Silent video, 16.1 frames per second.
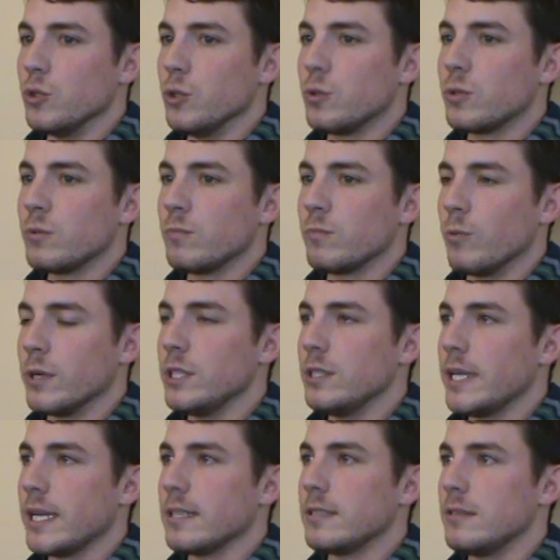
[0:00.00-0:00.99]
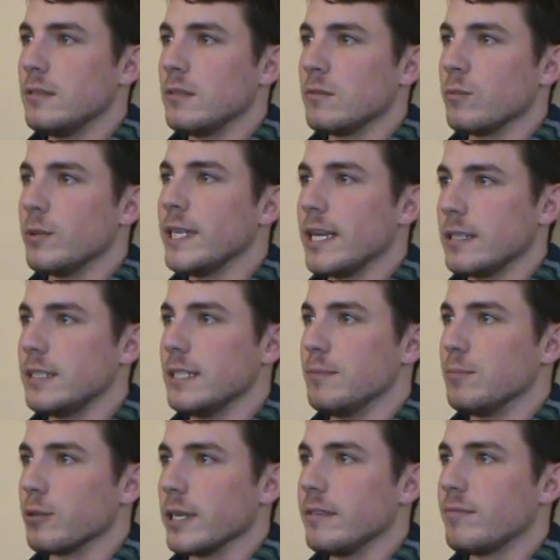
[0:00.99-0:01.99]
you when you get we get
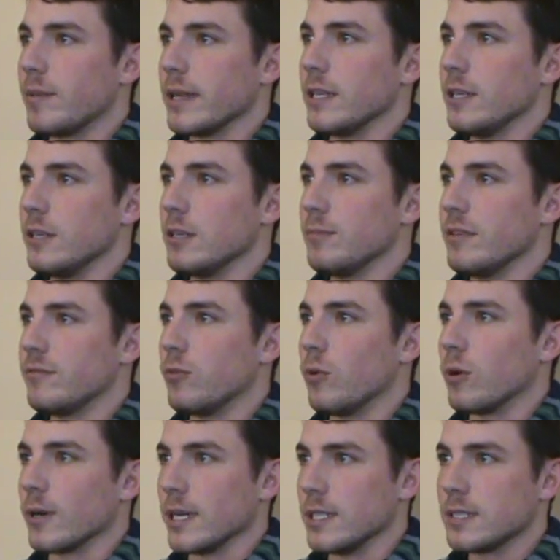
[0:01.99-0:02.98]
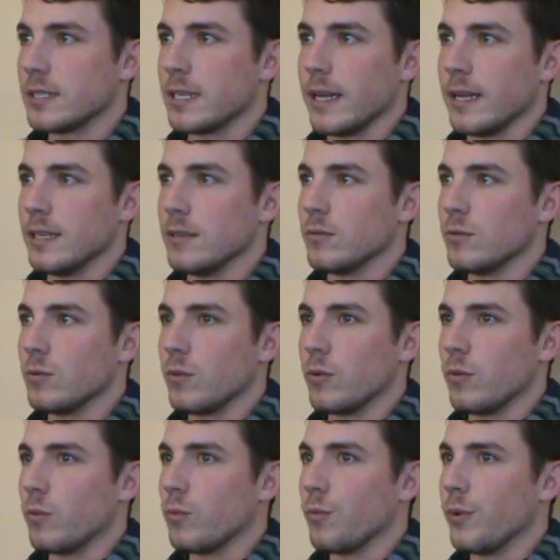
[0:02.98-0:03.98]
debriefed by the unit before us, and
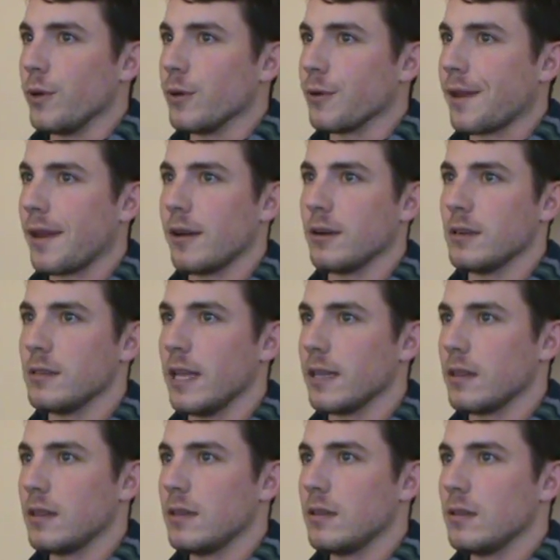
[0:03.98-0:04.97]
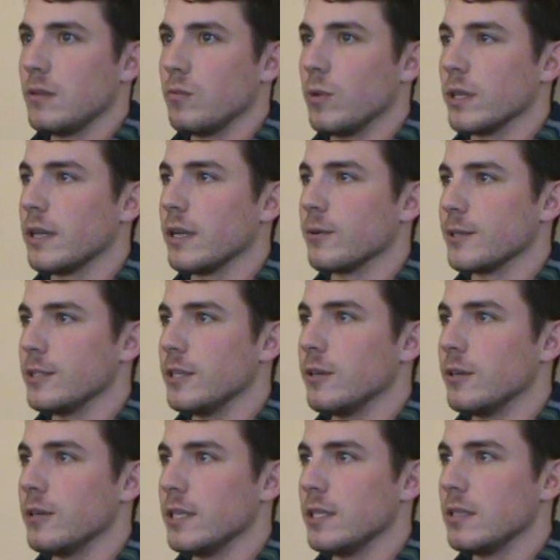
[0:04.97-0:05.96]
we were hearing that what they were
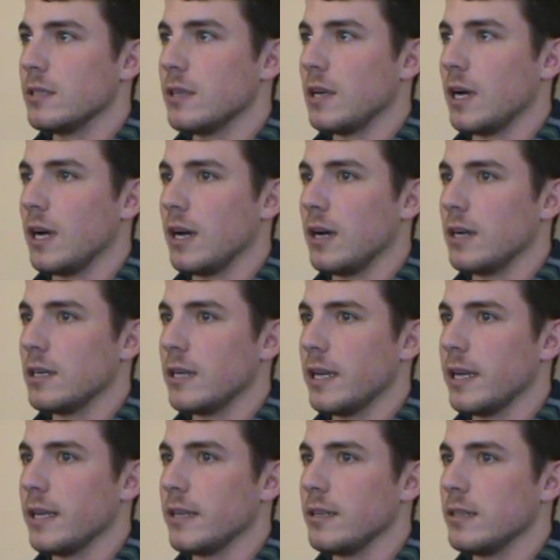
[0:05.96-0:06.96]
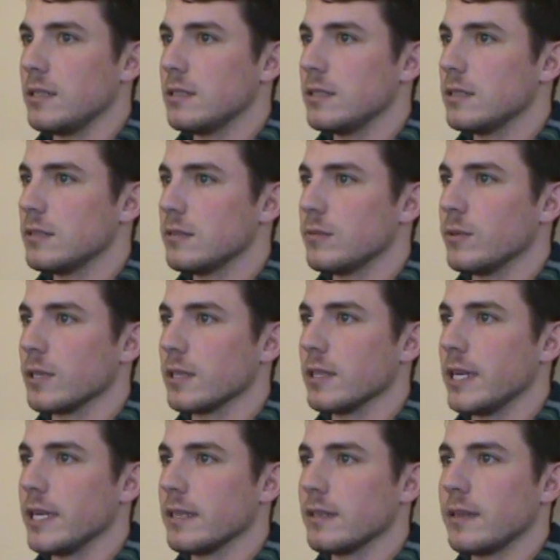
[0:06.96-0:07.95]
doing, uh, and
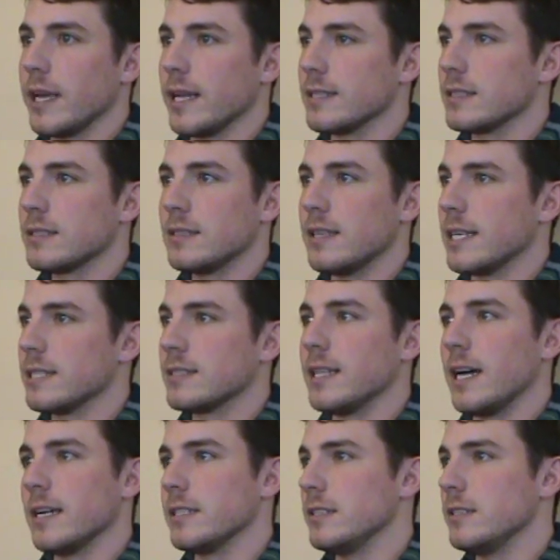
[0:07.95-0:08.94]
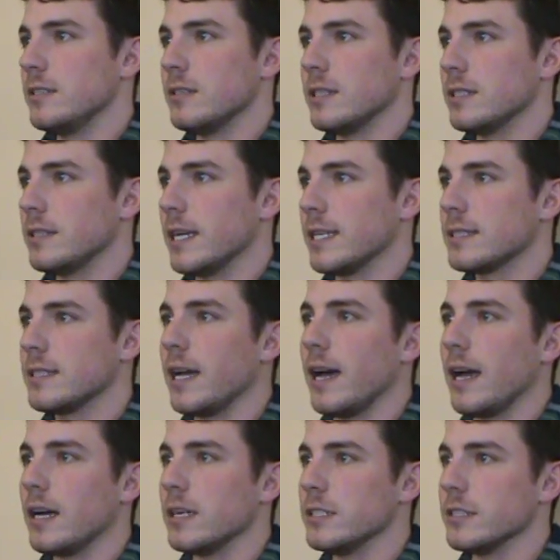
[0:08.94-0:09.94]
like that's that's not how you do it that's
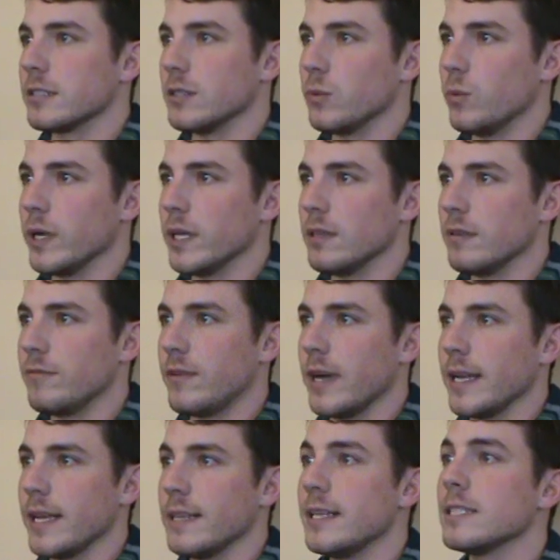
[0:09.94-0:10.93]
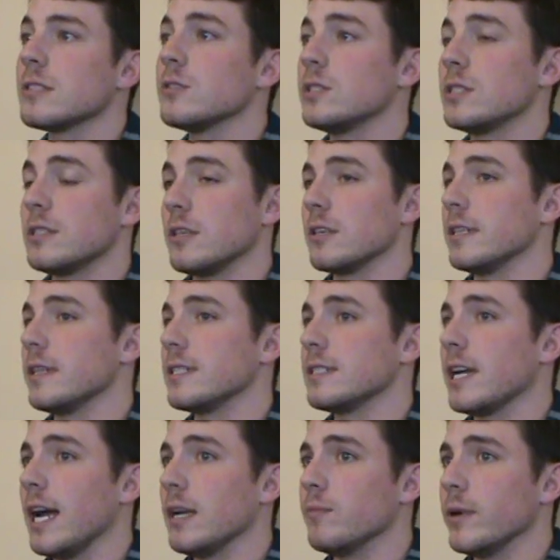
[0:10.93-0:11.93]
not how you're going to win the fight and this was during
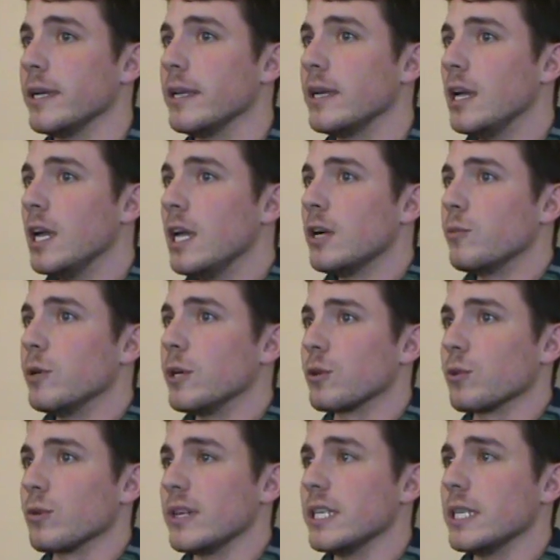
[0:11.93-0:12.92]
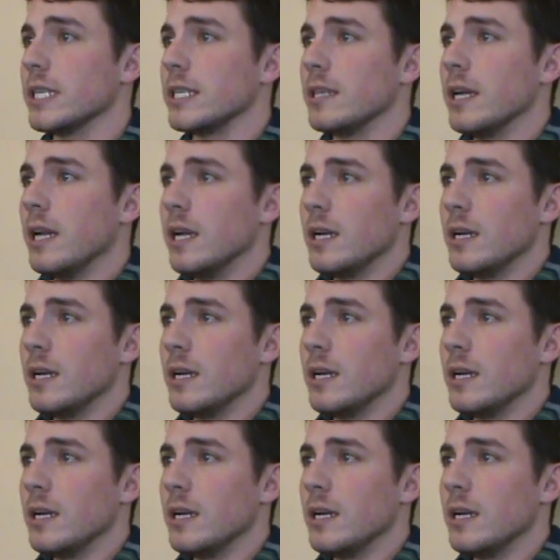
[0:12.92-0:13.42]
the time when we were really